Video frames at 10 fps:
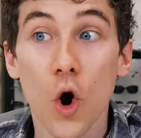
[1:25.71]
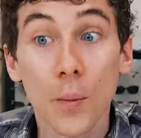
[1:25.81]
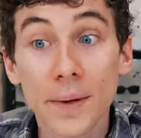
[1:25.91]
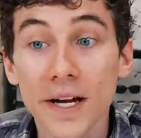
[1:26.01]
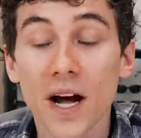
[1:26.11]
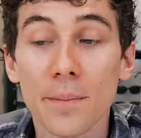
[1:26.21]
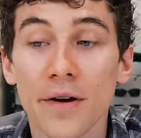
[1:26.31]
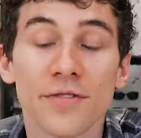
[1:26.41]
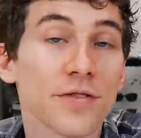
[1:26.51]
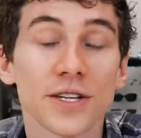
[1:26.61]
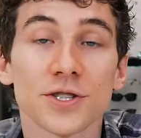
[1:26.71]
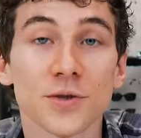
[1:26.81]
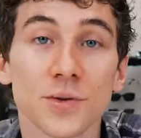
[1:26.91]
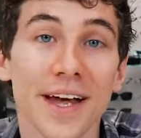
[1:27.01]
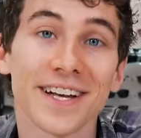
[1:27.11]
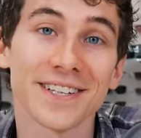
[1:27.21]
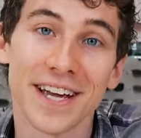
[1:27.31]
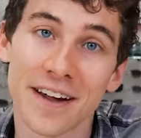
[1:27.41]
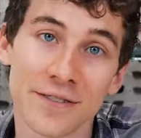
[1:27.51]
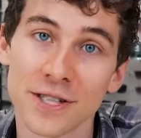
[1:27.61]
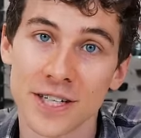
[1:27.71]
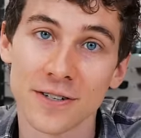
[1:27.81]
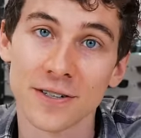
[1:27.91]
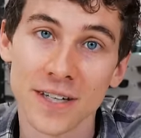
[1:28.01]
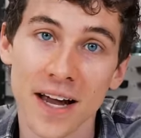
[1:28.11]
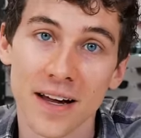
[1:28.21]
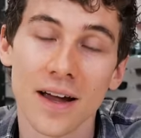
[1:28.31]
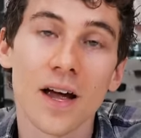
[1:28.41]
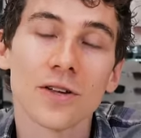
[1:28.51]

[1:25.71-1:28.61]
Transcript: opening up a fresh new lens every single day.